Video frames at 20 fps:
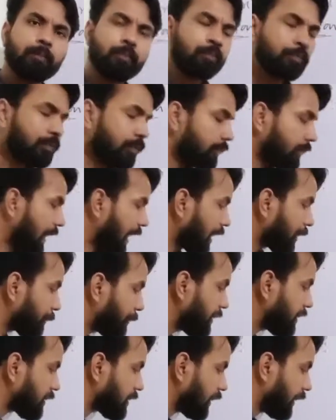That
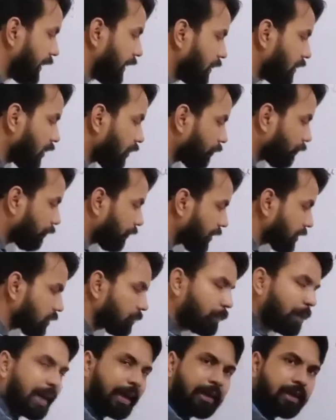means either first bracket